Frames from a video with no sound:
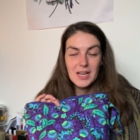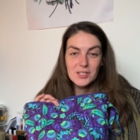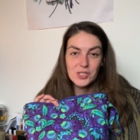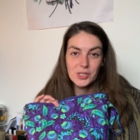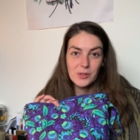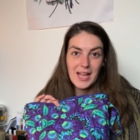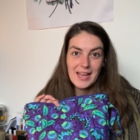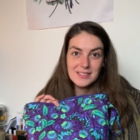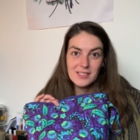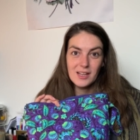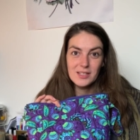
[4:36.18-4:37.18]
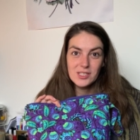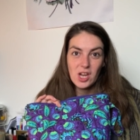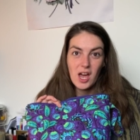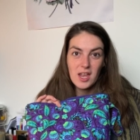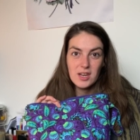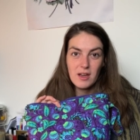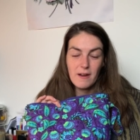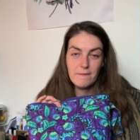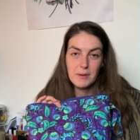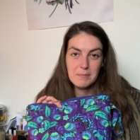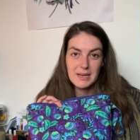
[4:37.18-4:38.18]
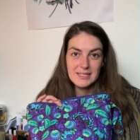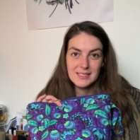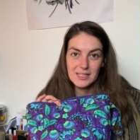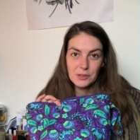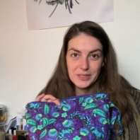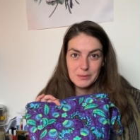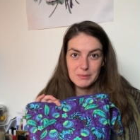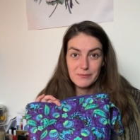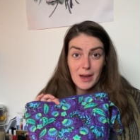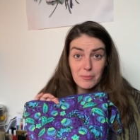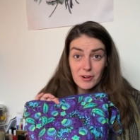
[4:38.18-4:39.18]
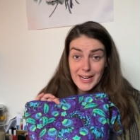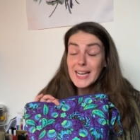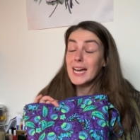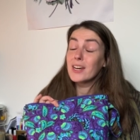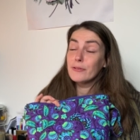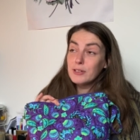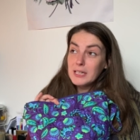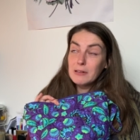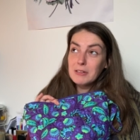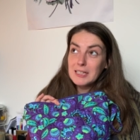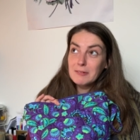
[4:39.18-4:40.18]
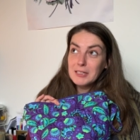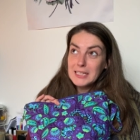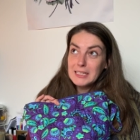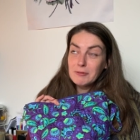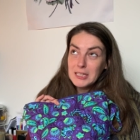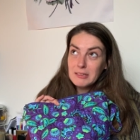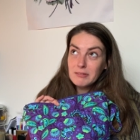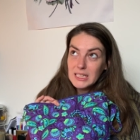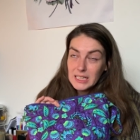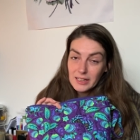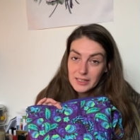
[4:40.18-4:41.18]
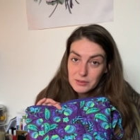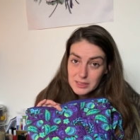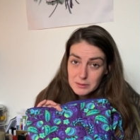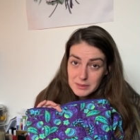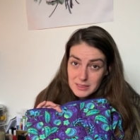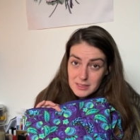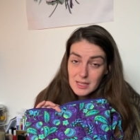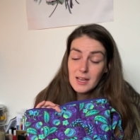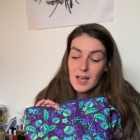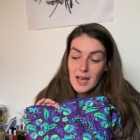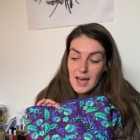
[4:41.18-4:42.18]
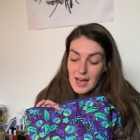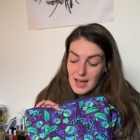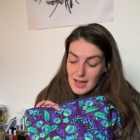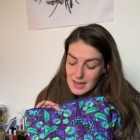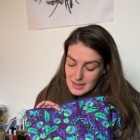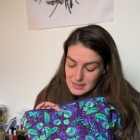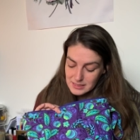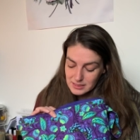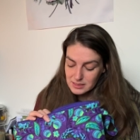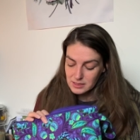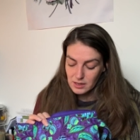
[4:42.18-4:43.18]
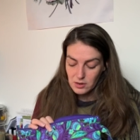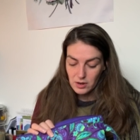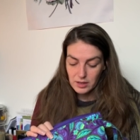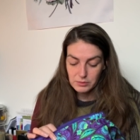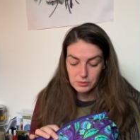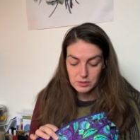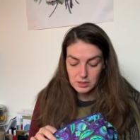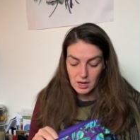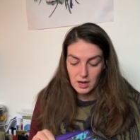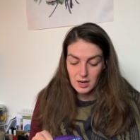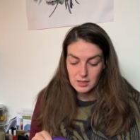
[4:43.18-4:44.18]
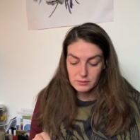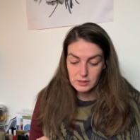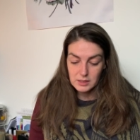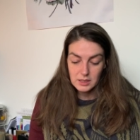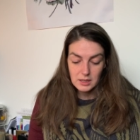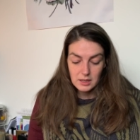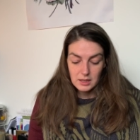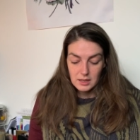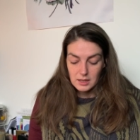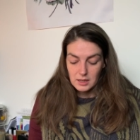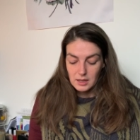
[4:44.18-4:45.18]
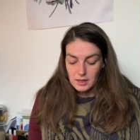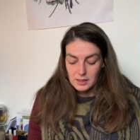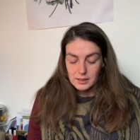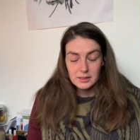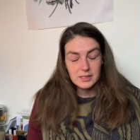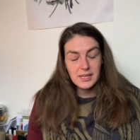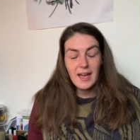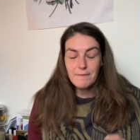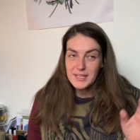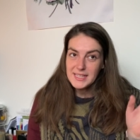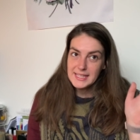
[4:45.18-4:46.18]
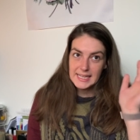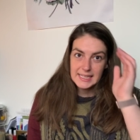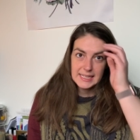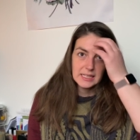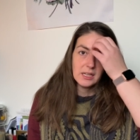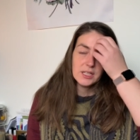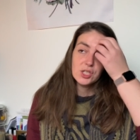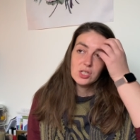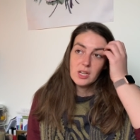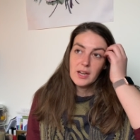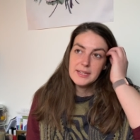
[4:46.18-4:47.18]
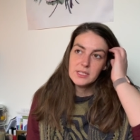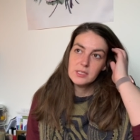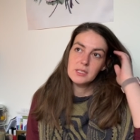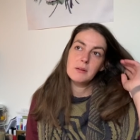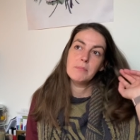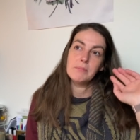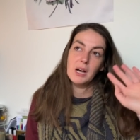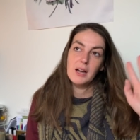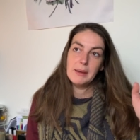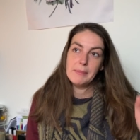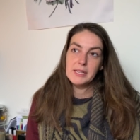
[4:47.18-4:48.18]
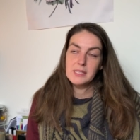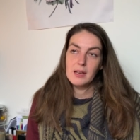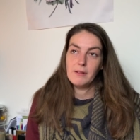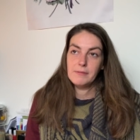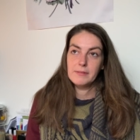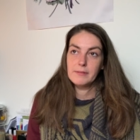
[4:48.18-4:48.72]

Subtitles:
Jill has a ton of amazing Christmas fabric and I really like Christmas. And so I thought because I have been thinking, like, should I just buy myself